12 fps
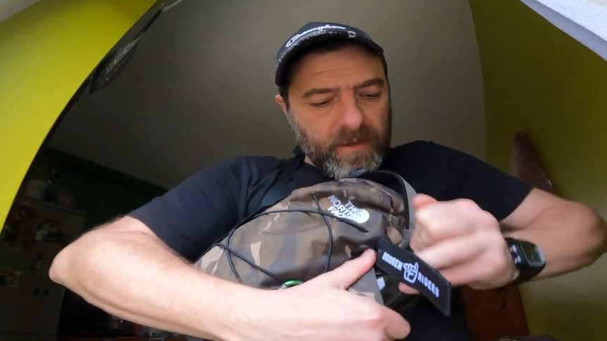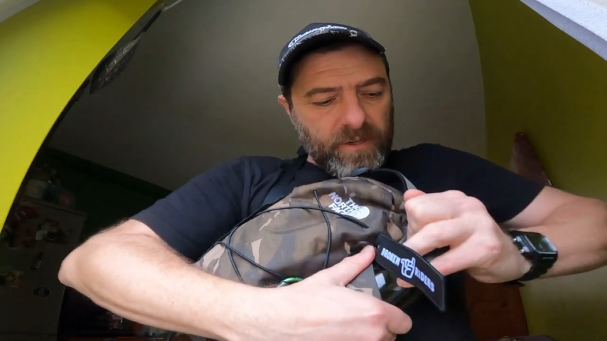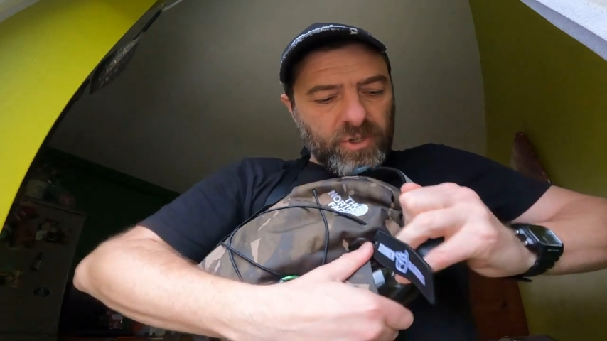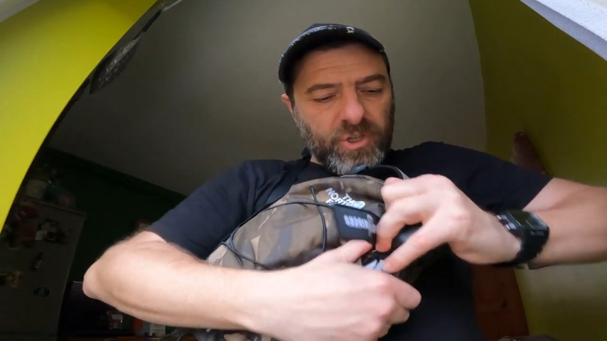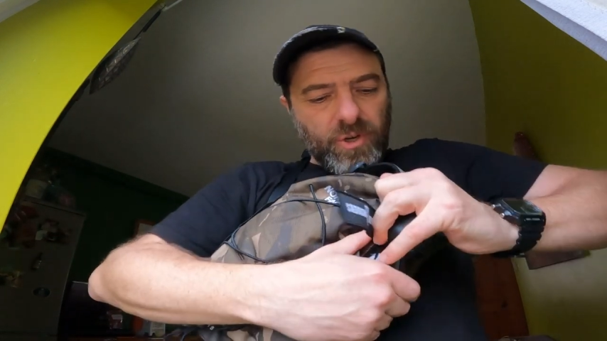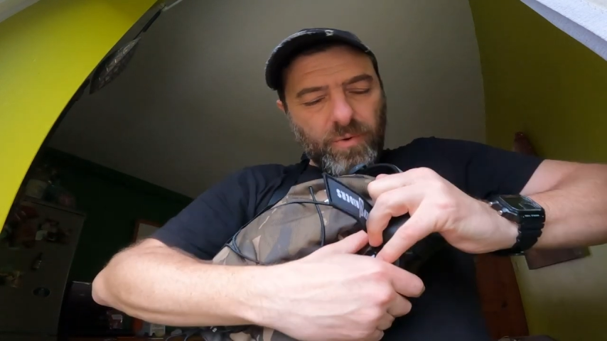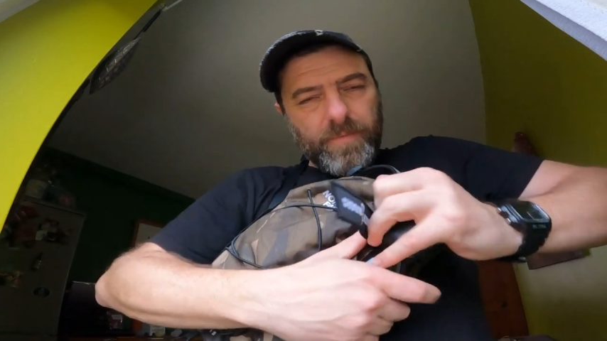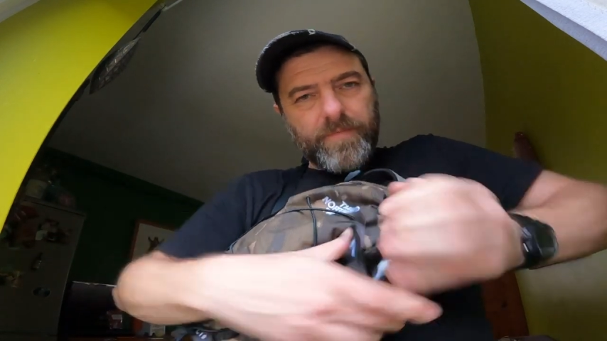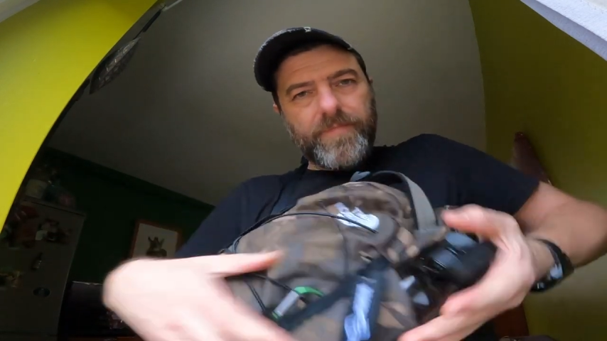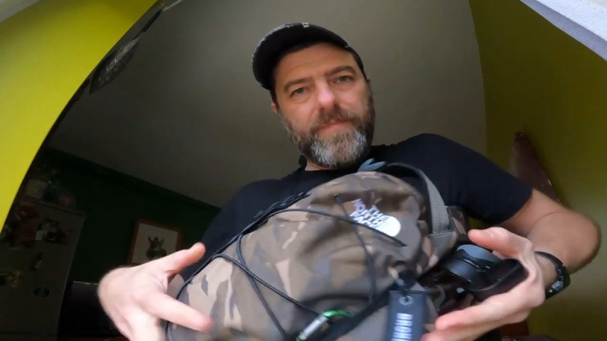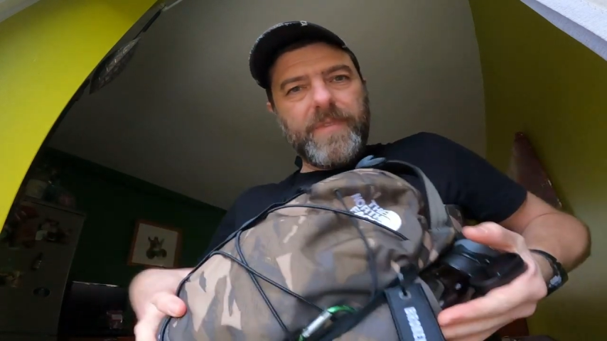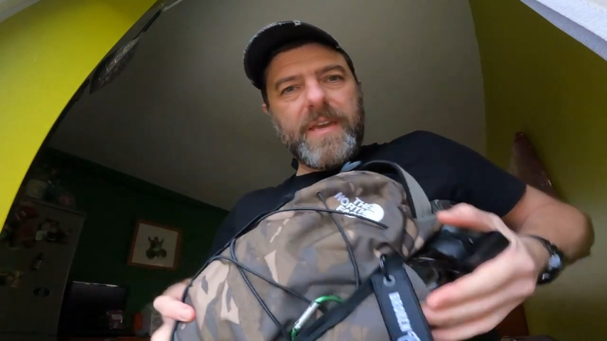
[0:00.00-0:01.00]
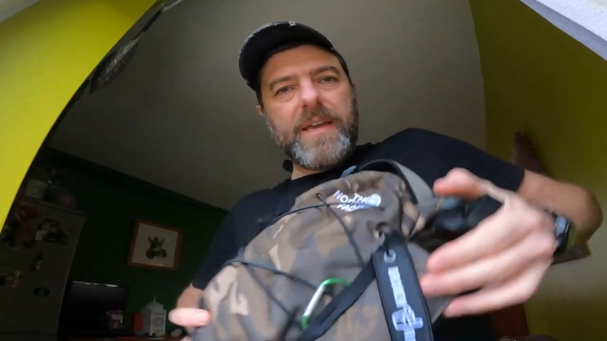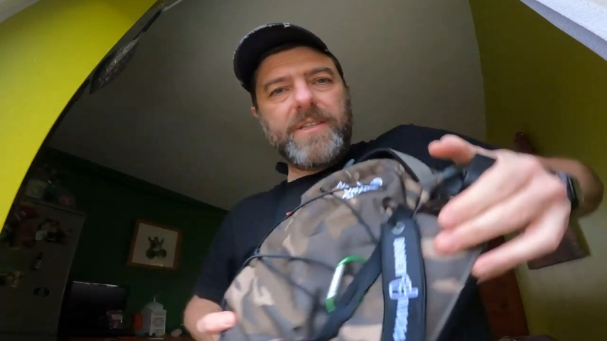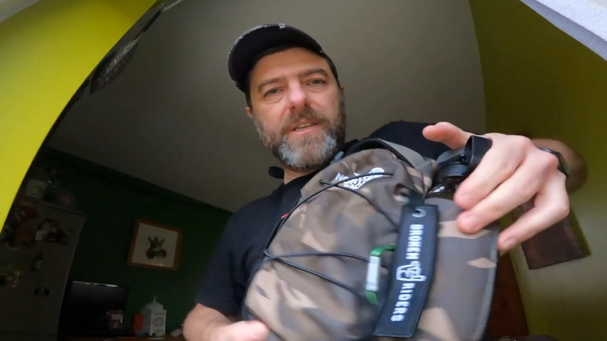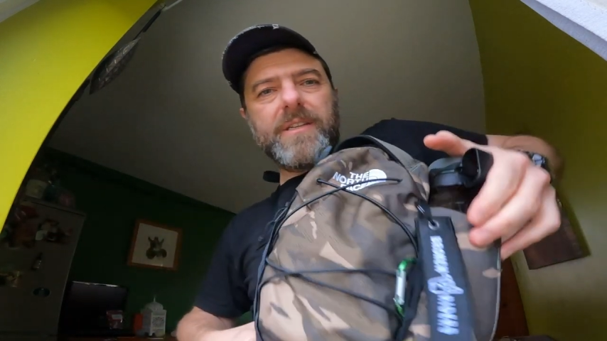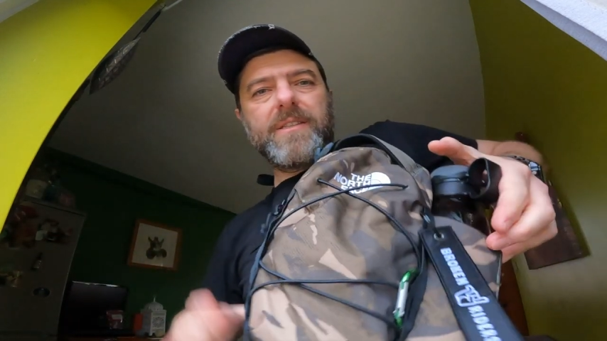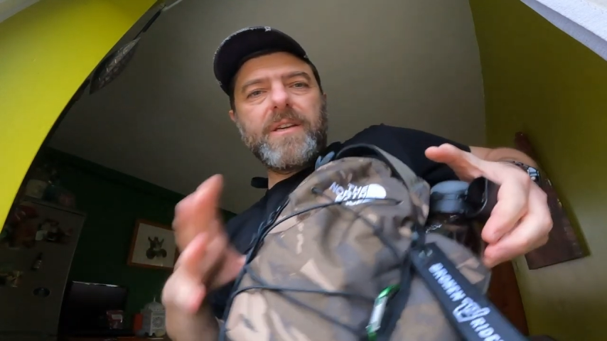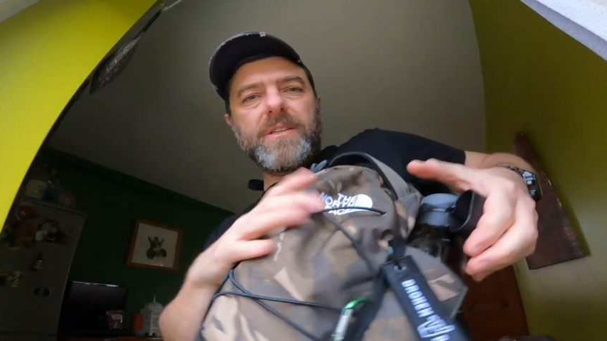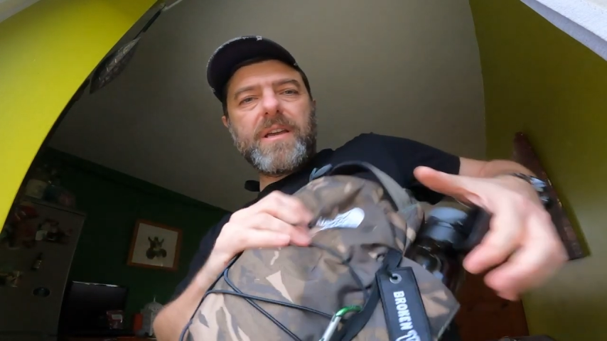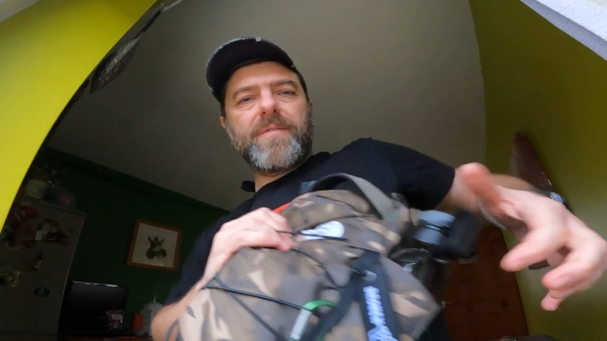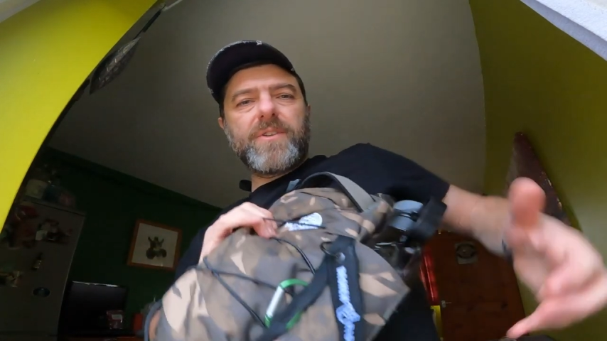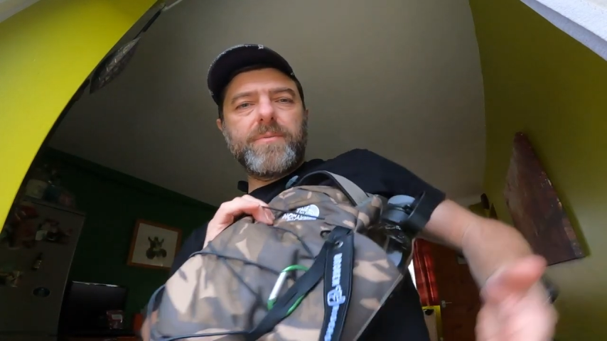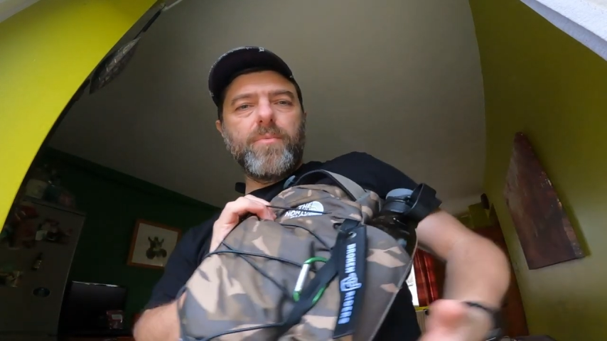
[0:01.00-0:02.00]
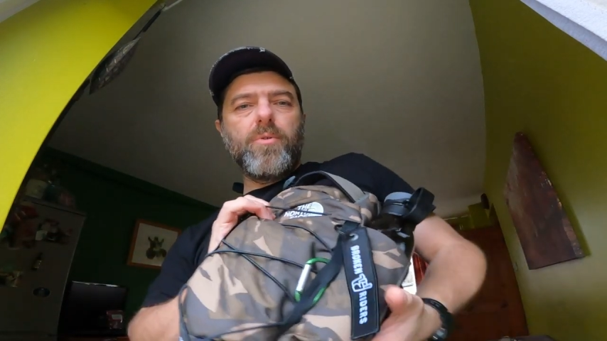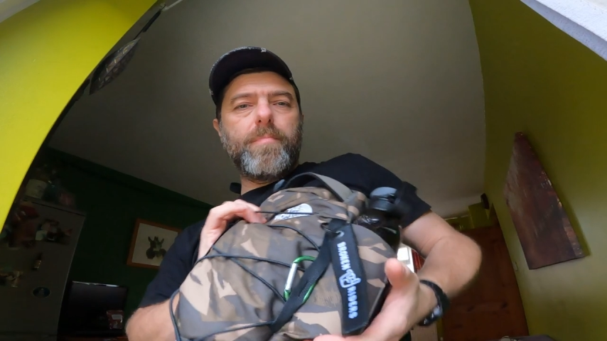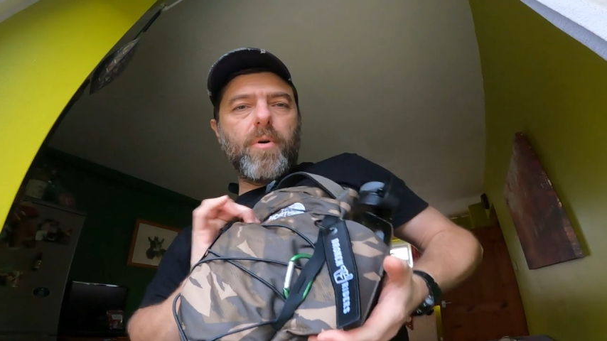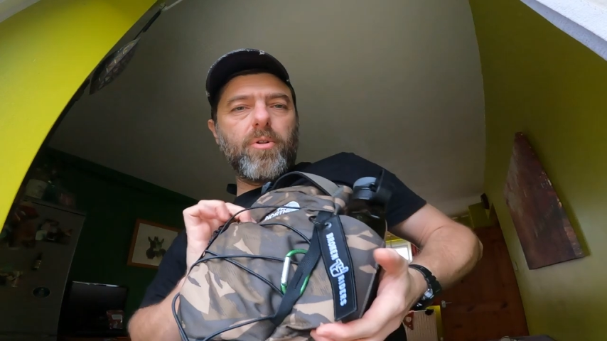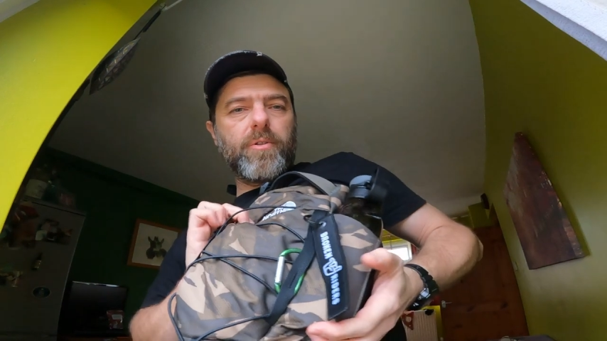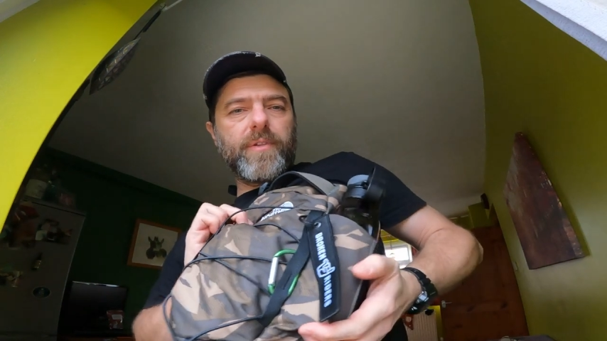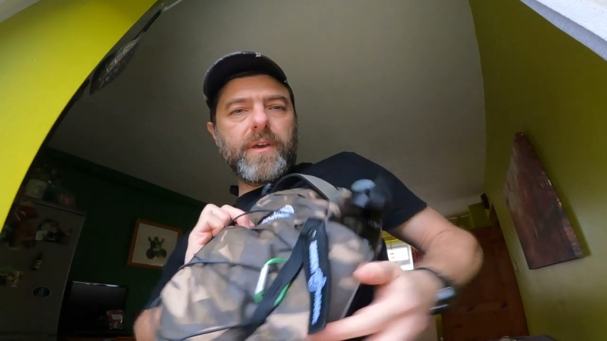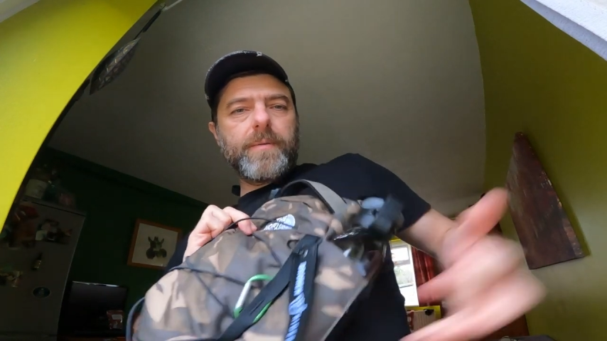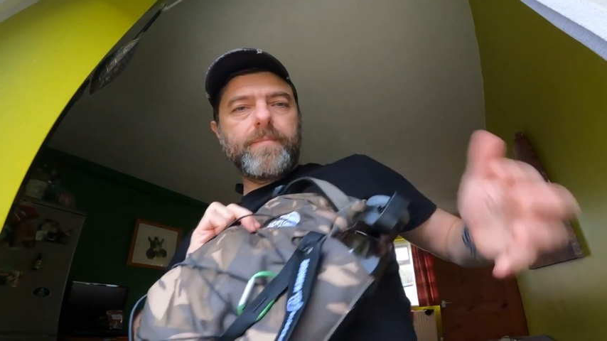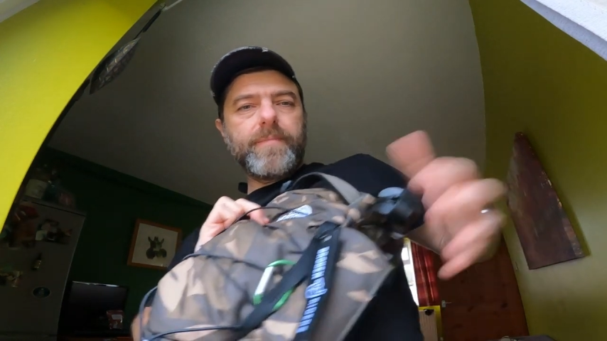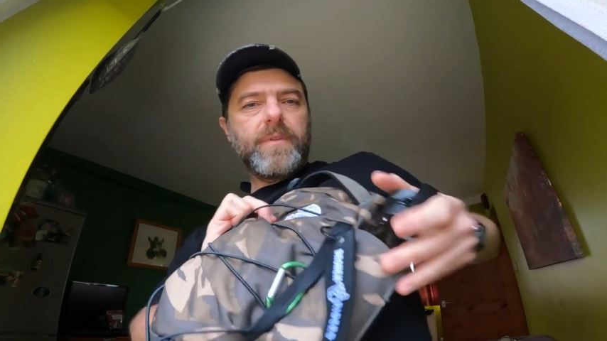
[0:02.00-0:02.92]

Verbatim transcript: So yes, it does have a small bottle thing,